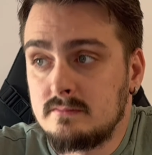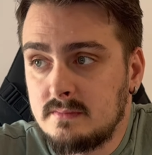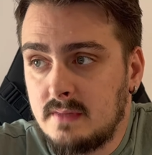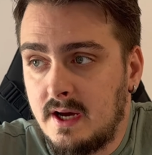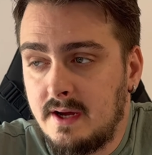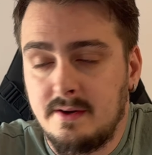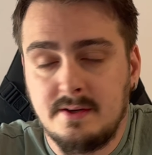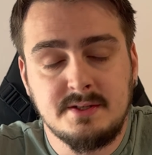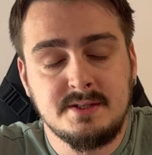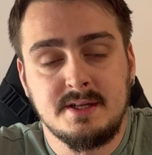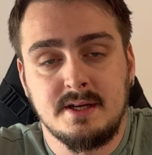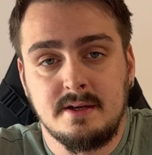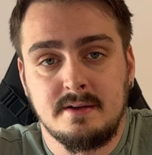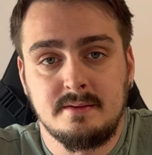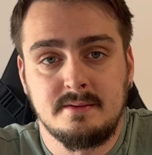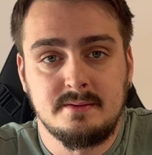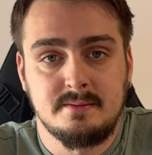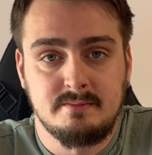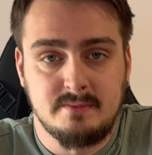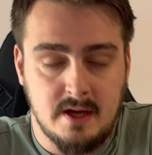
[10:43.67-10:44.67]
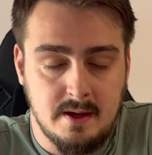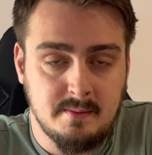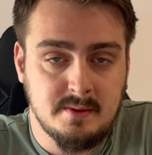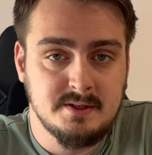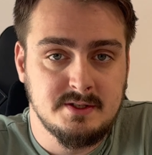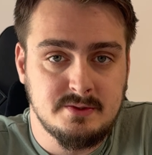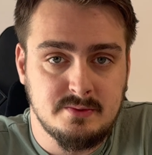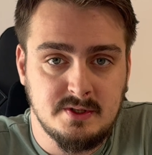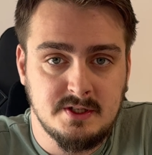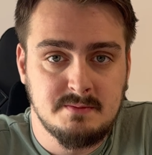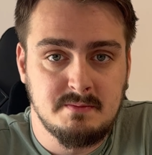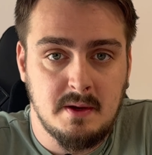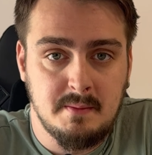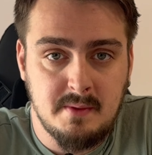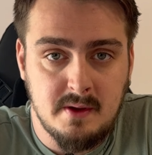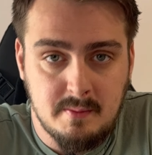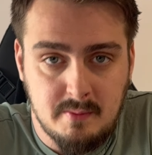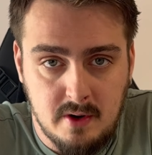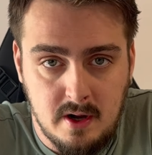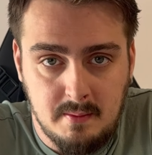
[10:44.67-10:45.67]
I understand time constraints might be a
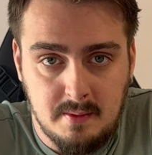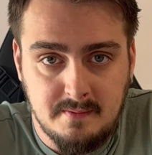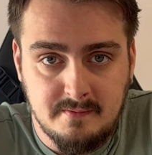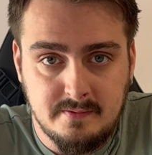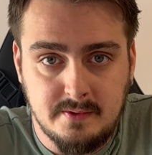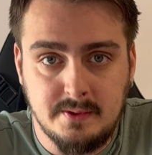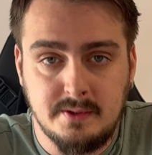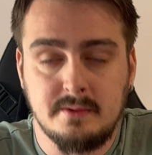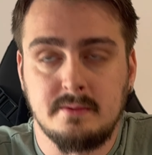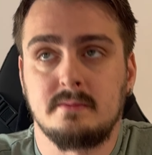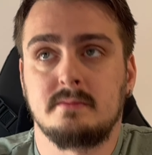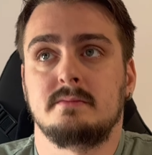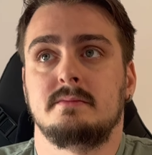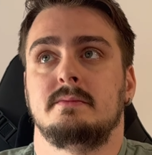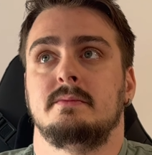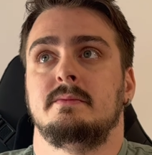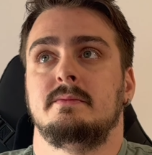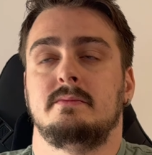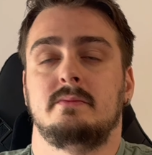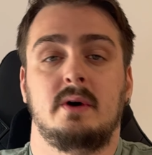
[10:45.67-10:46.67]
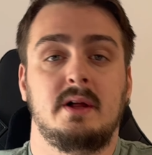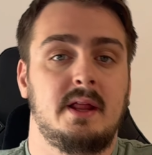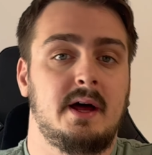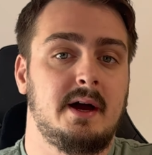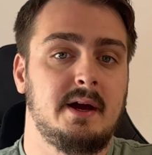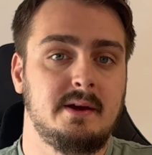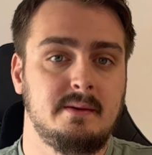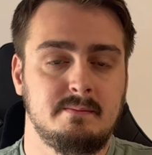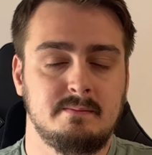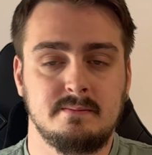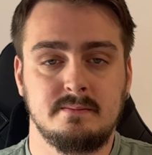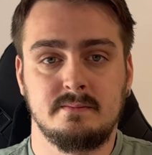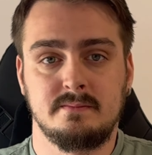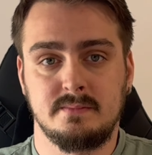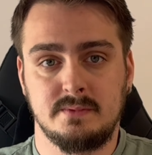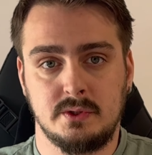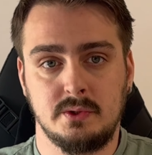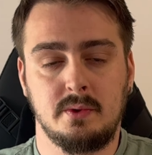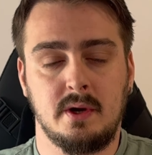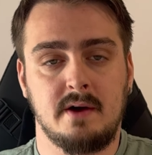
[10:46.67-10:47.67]
problem for you. While I
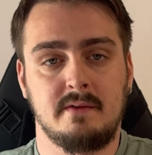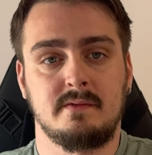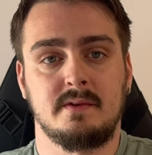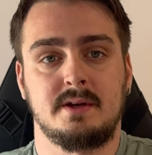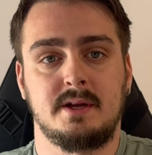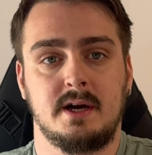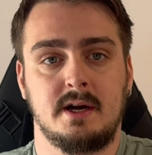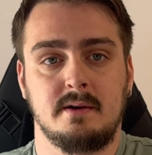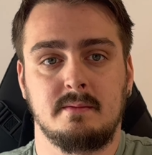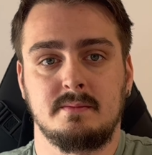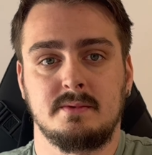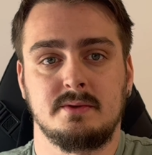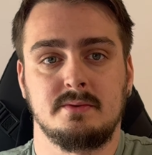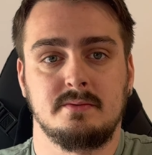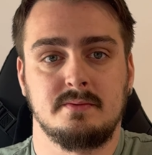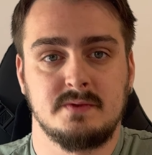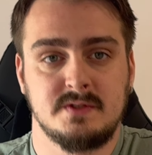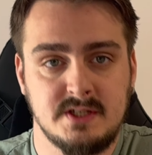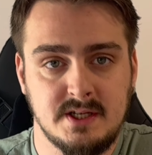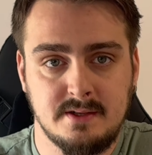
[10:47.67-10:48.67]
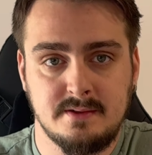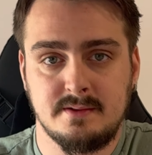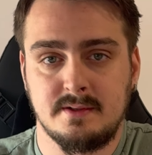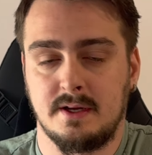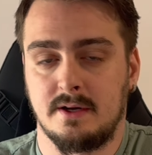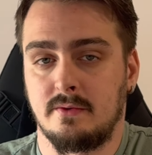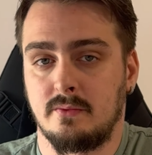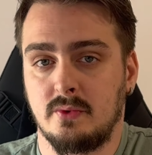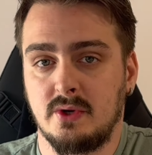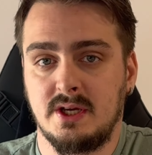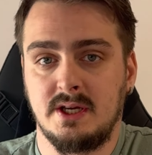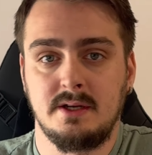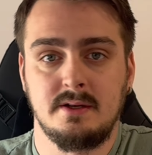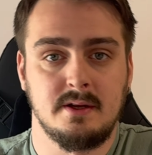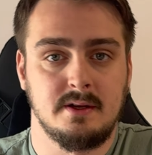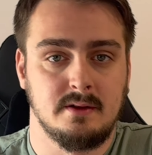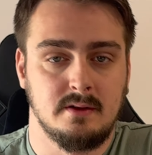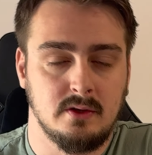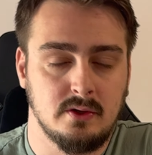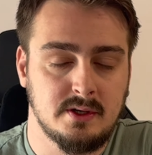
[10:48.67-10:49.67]
do have the time to sit and read
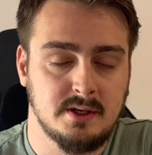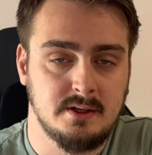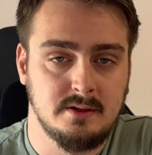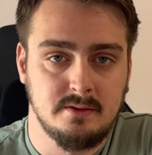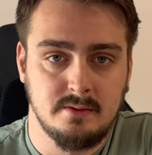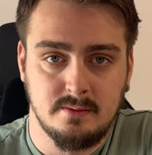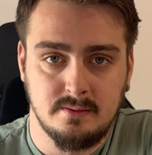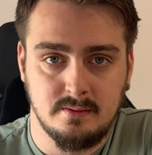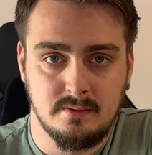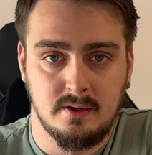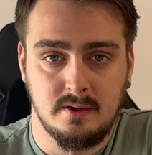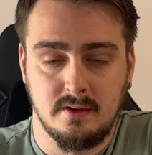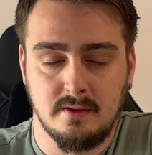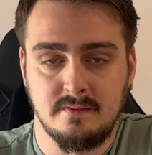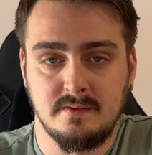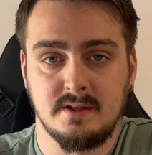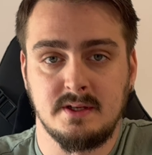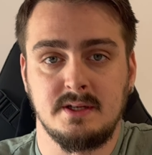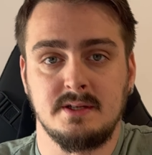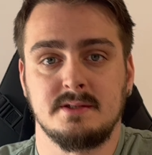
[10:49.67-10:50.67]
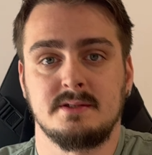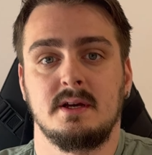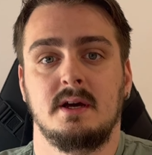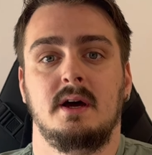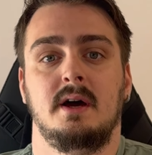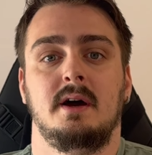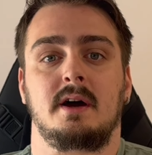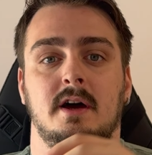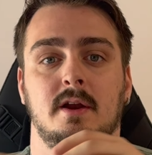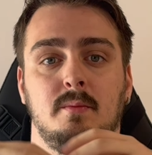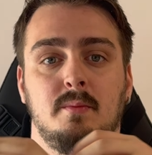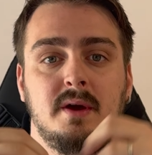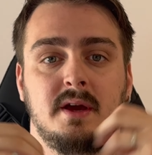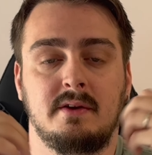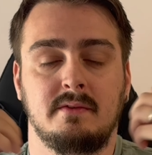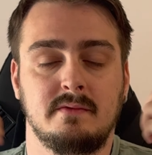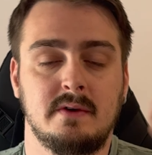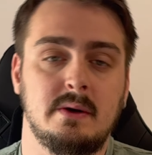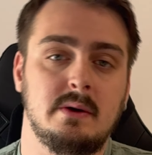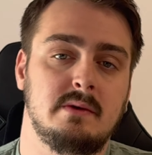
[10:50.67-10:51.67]
and look into all of these and make
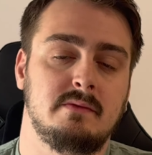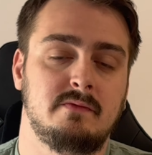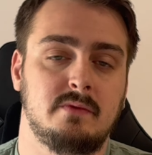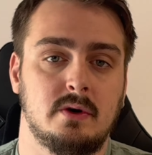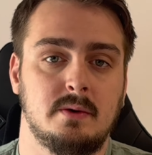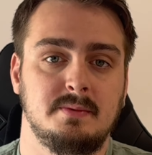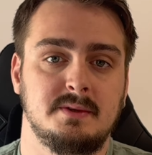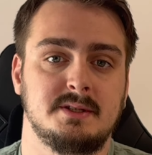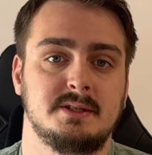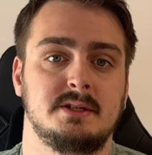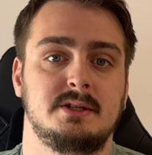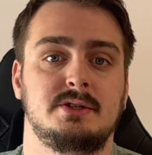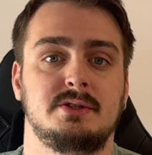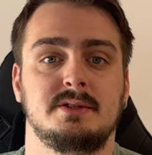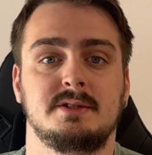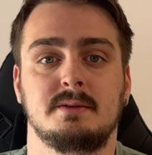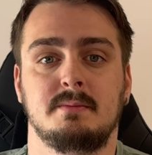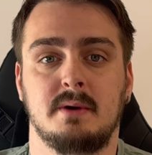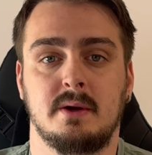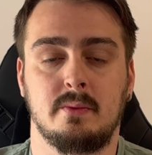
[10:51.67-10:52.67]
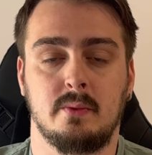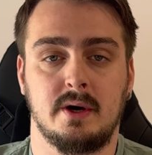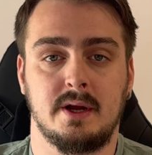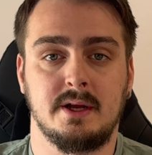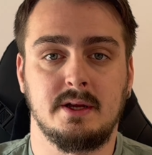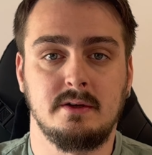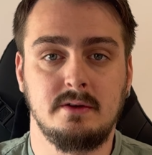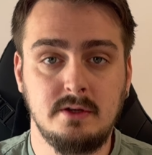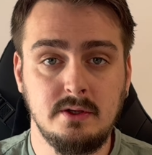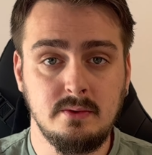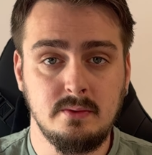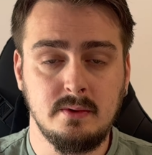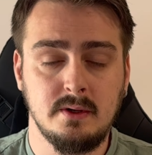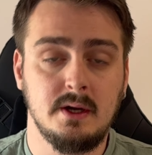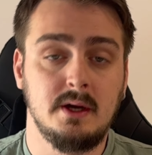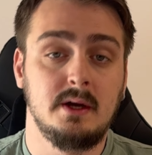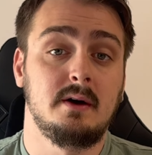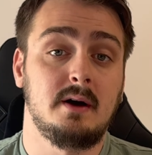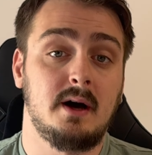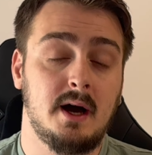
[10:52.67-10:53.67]
very informed decisions about what I do,
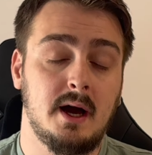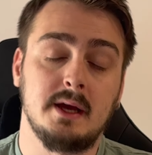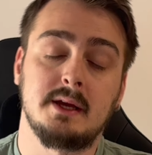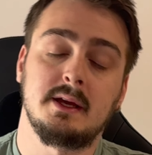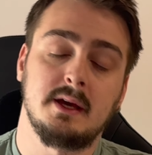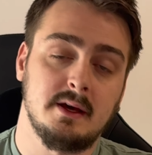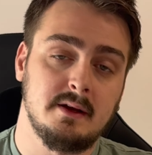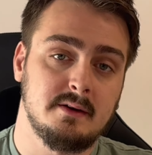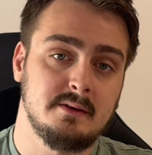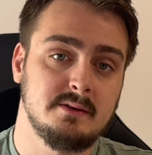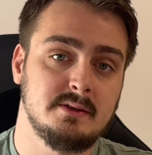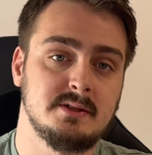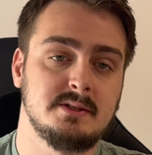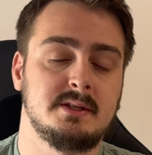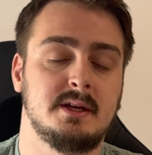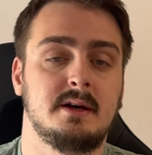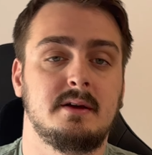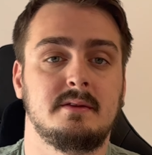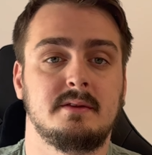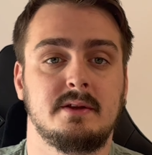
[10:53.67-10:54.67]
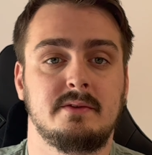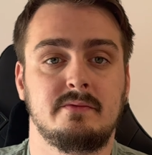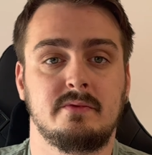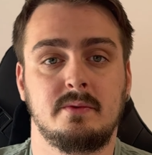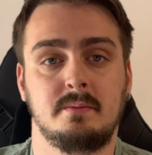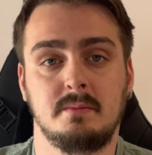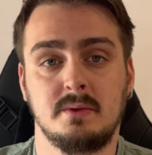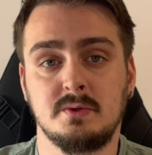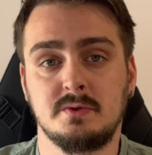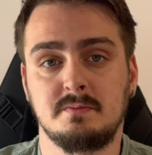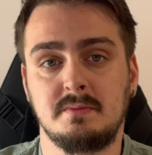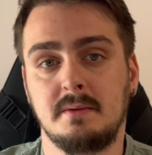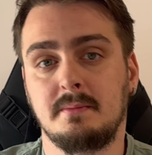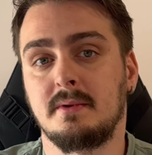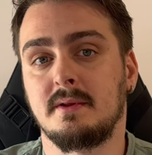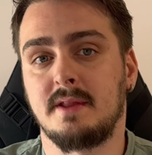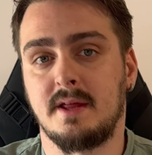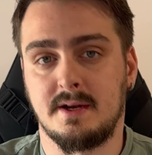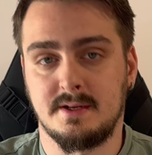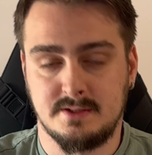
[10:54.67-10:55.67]
I can understand that for most people
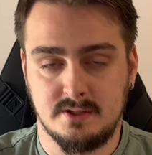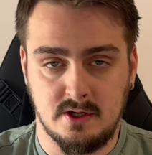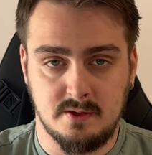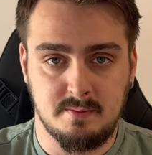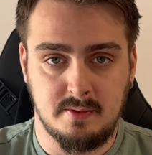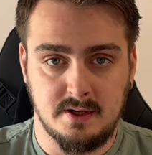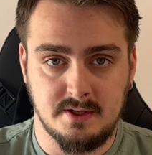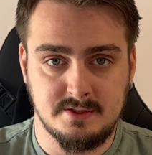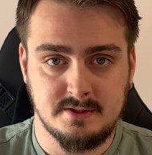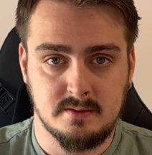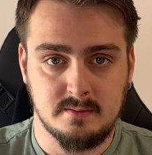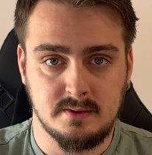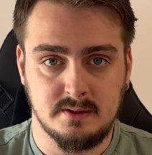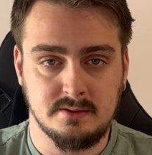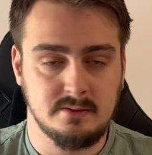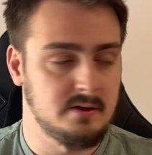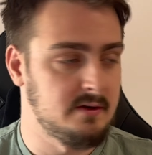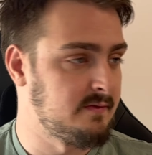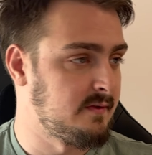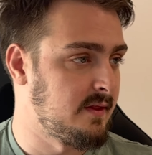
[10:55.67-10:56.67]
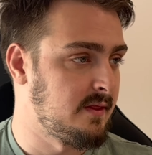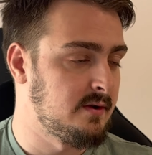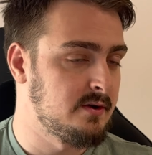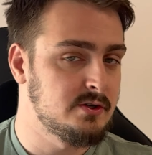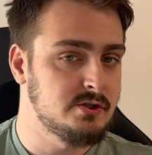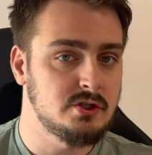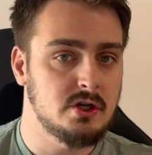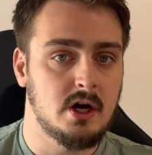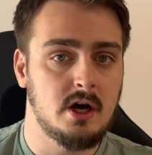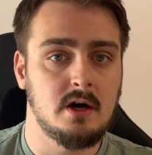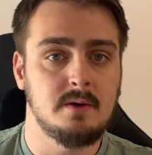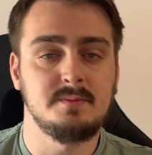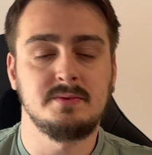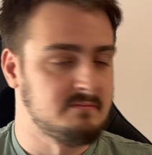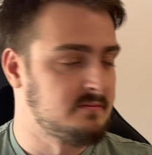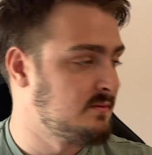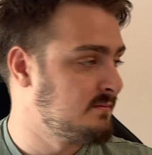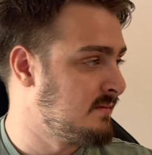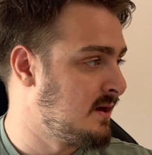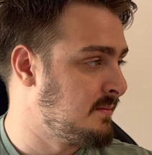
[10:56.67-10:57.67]
that is not possible. You have other jobs,
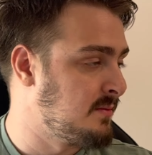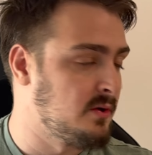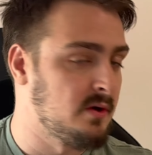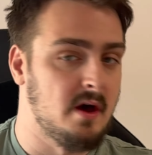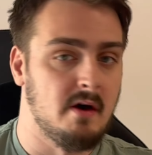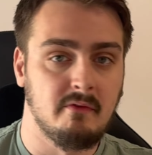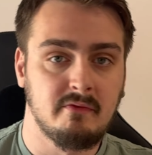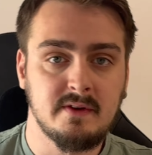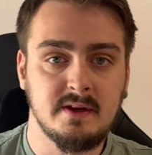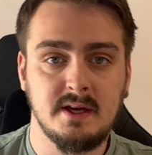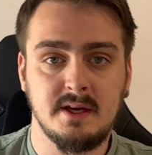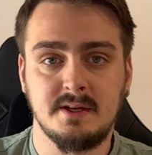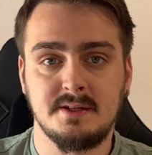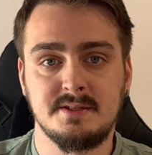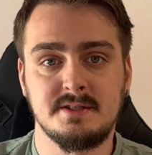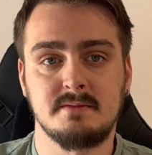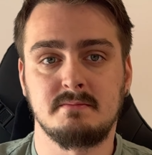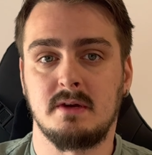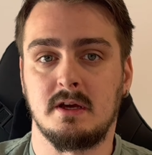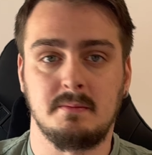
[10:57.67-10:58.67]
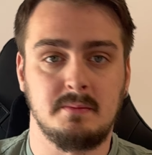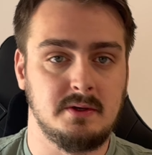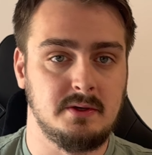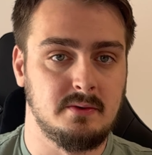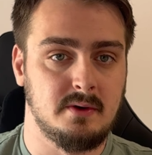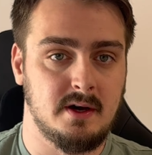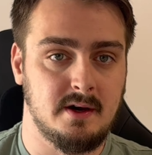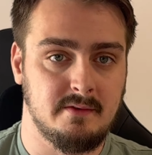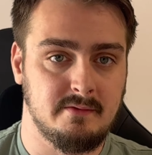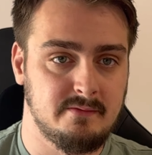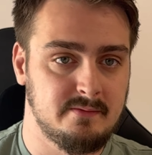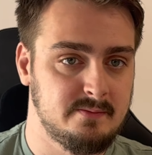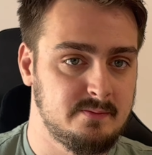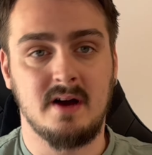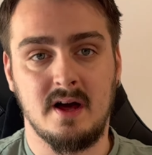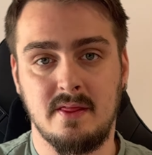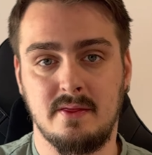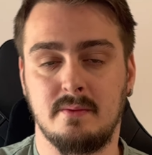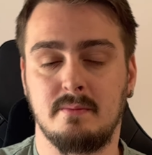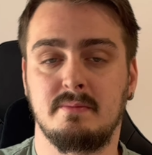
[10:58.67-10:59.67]
maybe you have kids, maybe you have
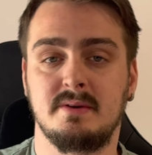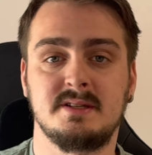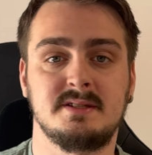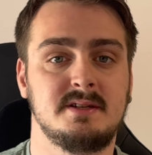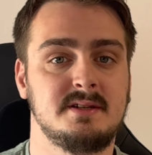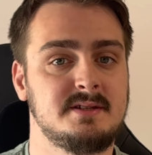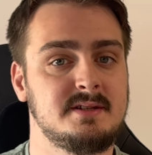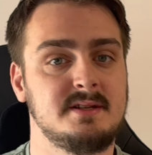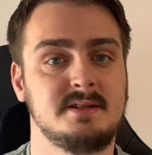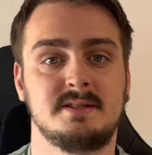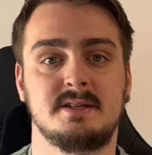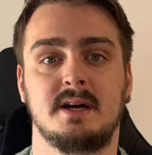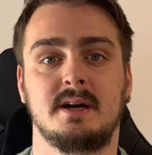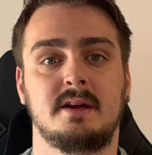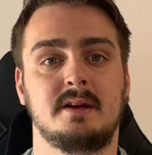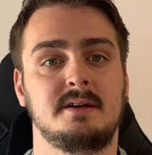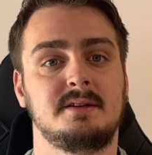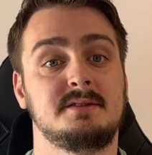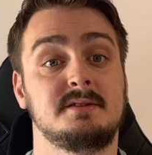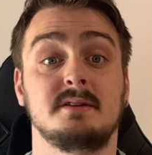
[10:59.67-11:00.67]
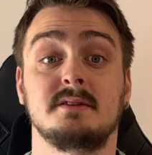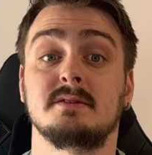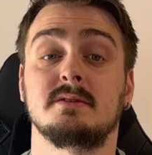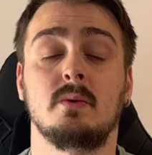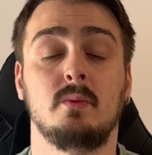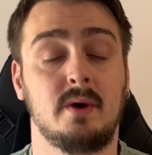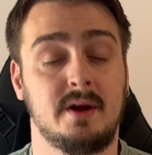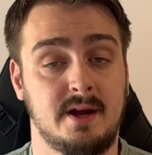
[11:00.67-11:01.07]
other businesses, side hustles, what